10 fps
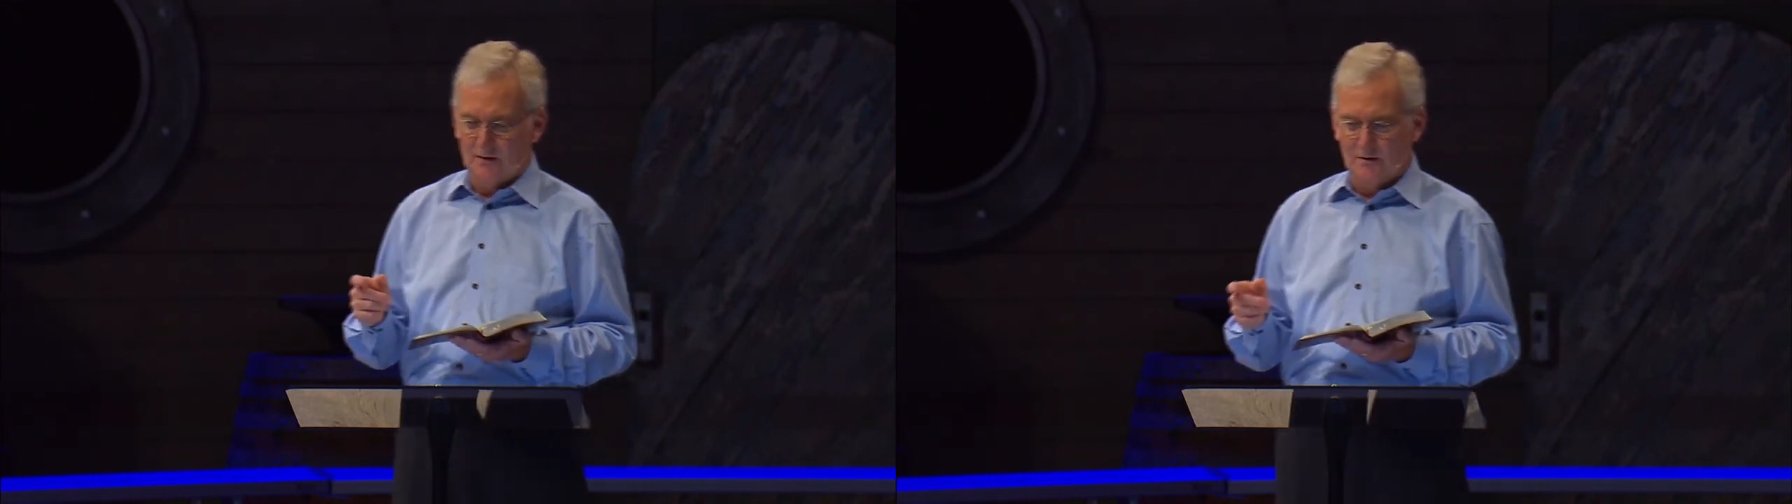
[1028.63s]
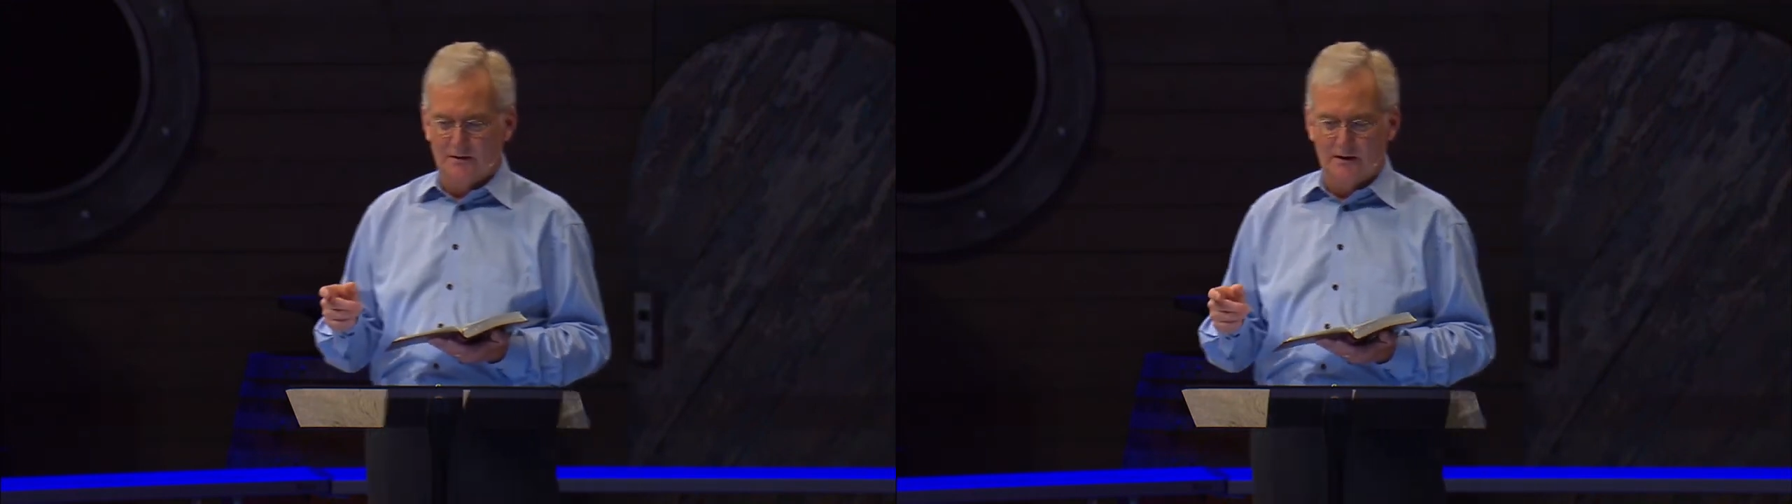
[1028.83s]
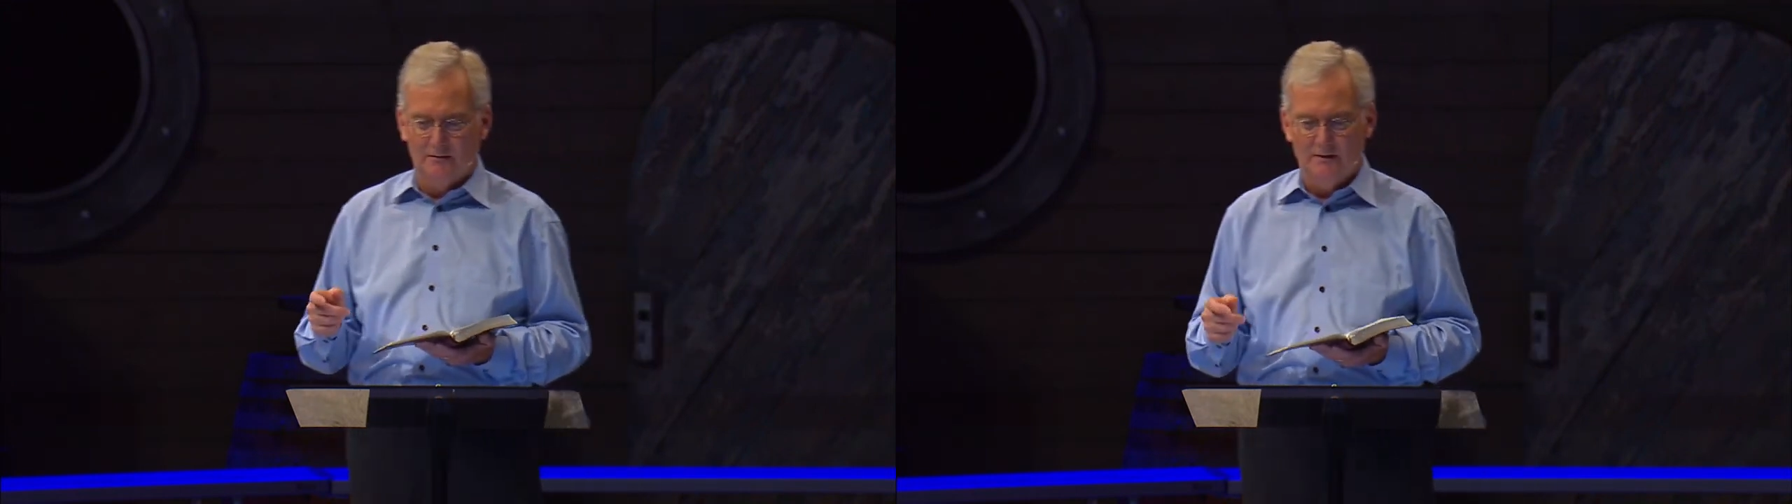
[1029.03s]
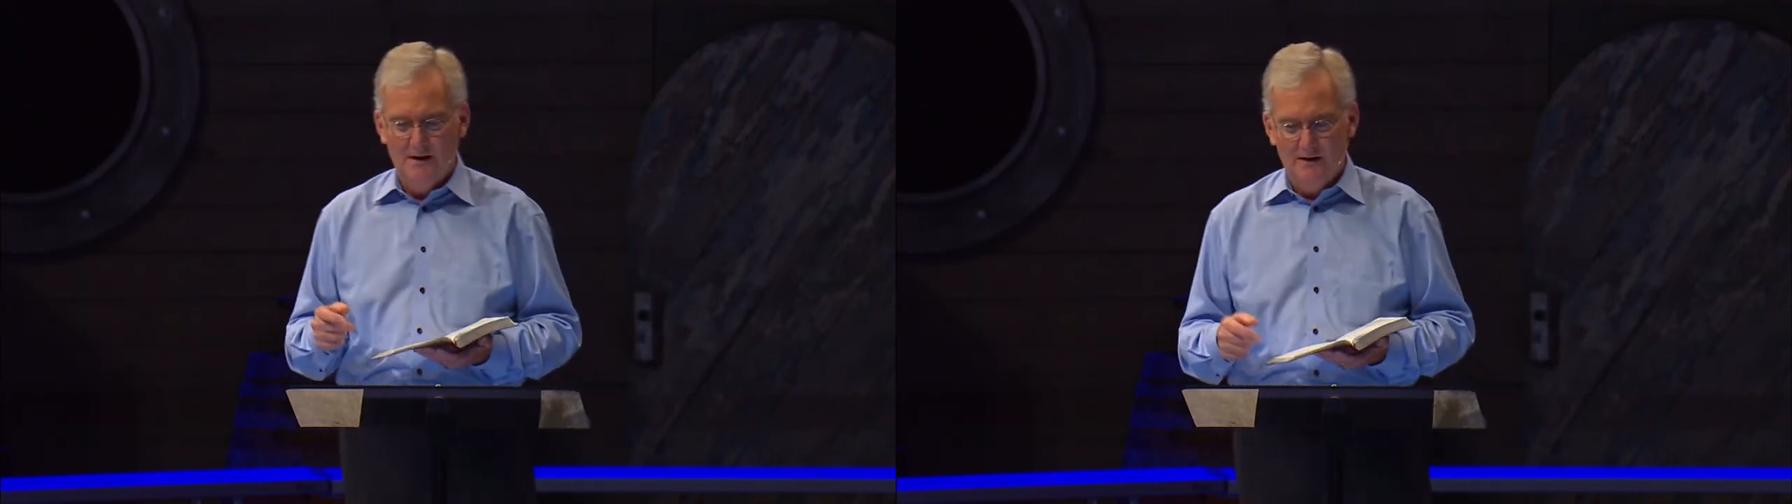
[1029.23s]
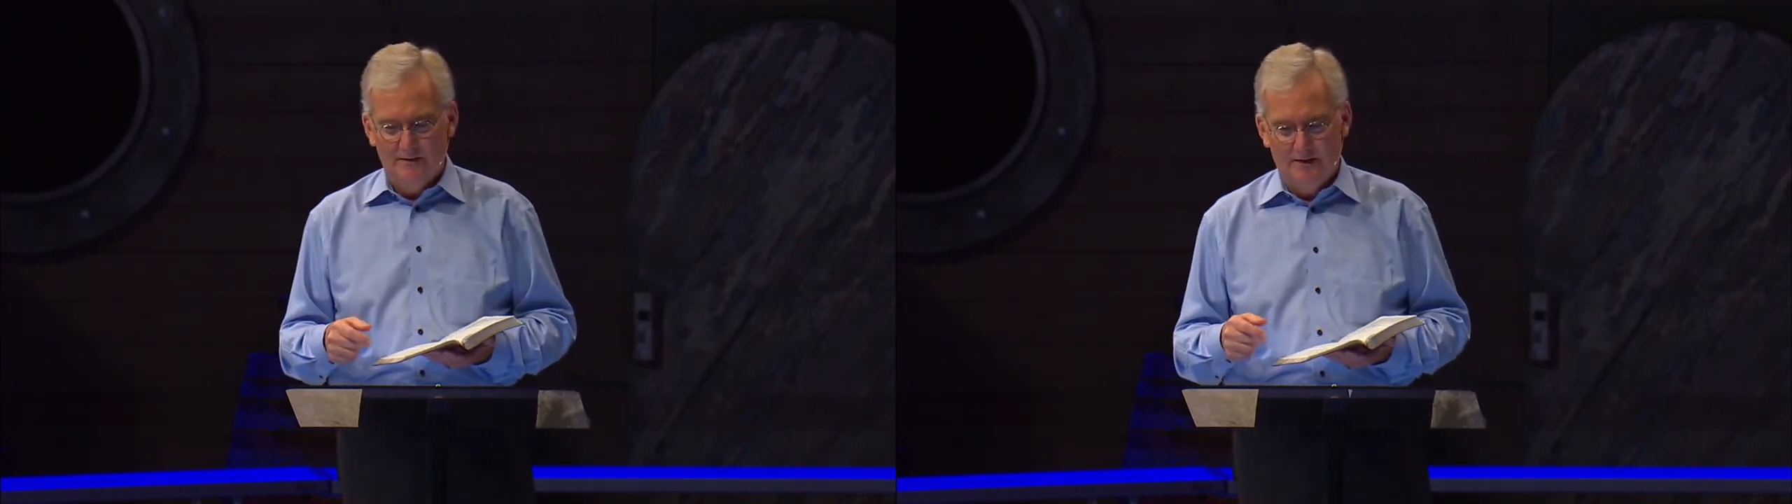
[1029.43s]
to learn here is
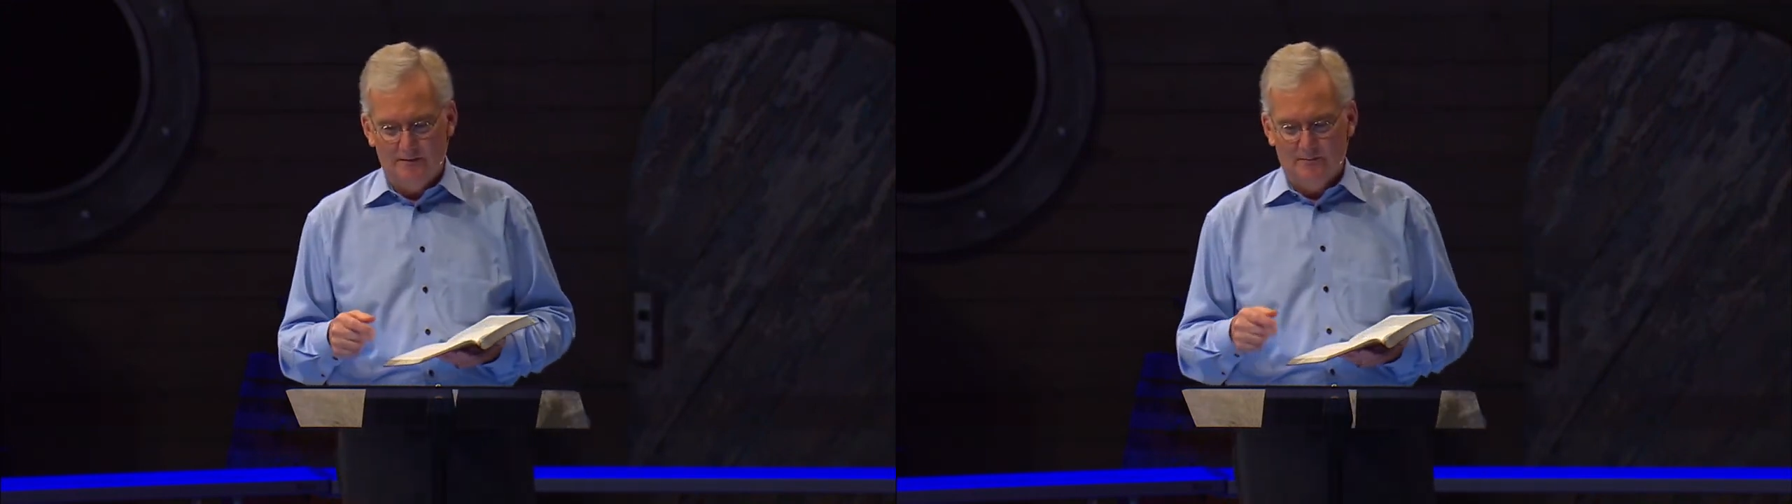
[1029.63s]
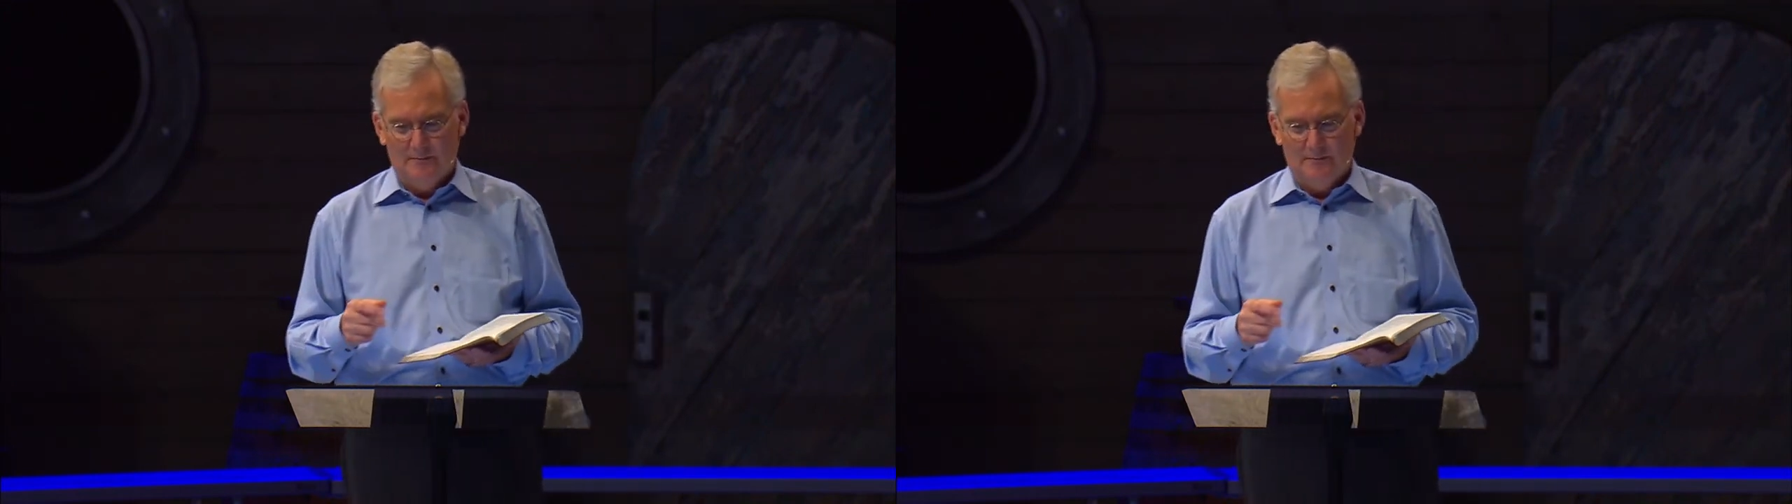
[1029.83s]
that